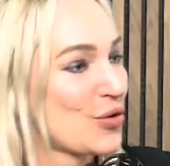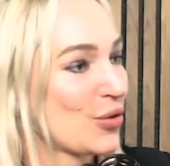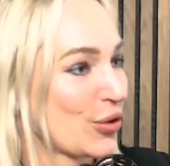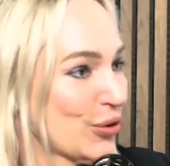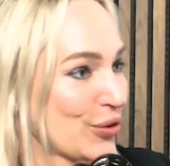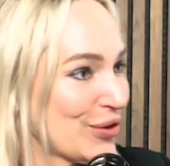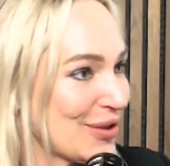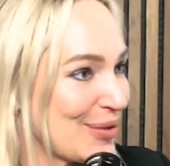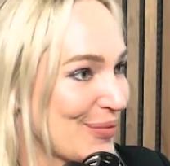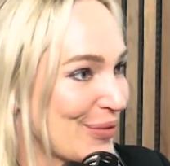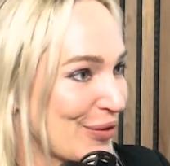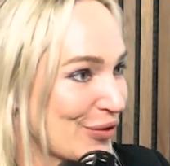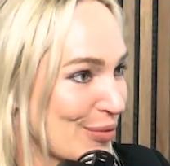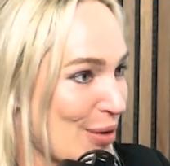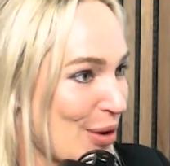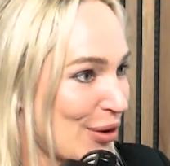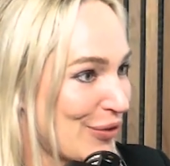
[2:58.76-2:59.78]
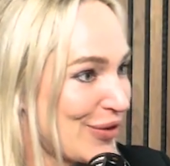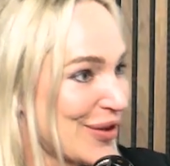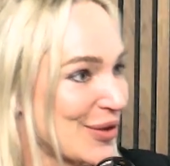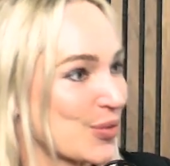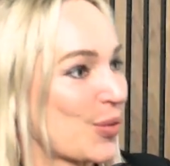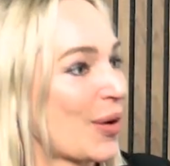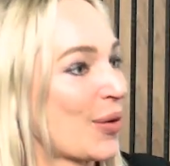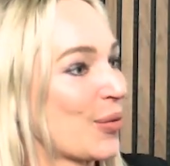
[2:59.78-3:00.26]
you learned from all of
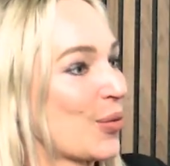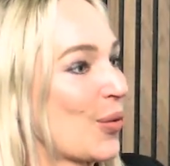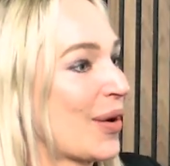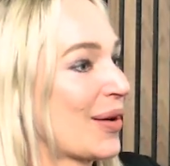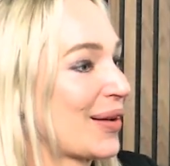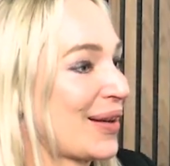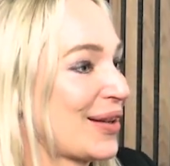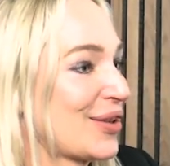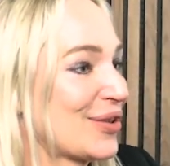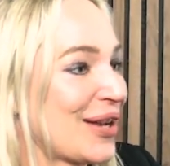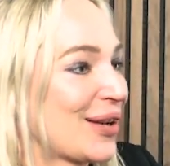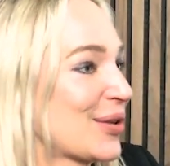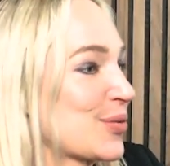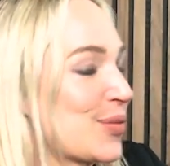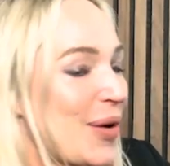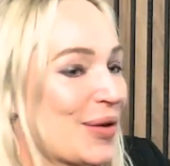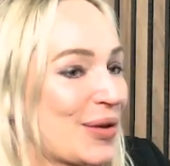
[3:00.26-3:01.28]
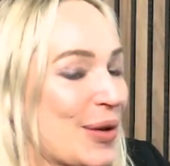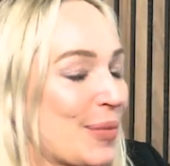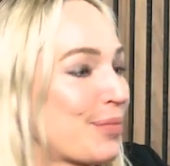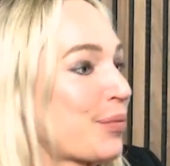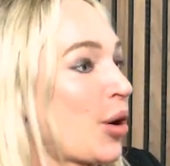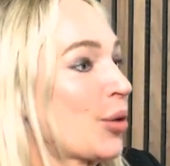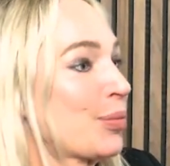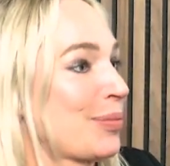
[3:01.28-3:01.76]
this? What what can you tell us what the
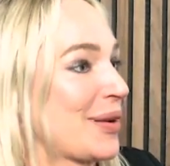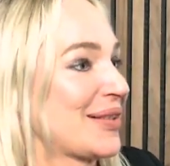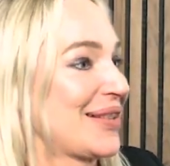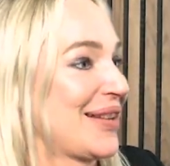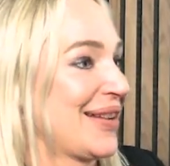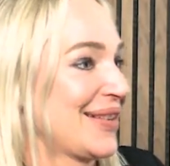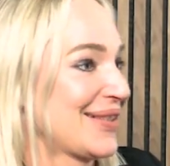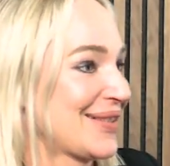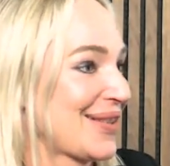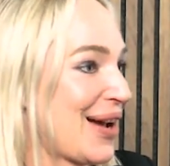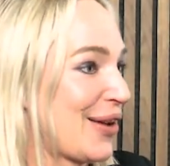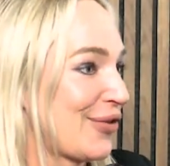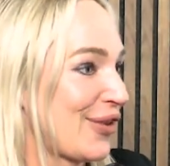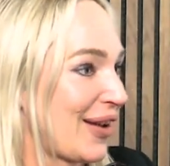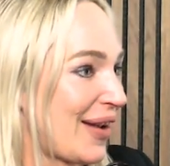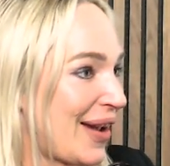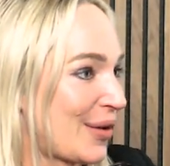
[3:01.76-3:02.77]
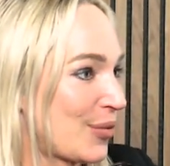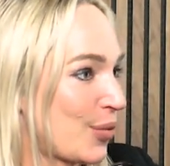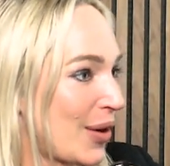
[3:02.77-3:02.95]
purpose is of it and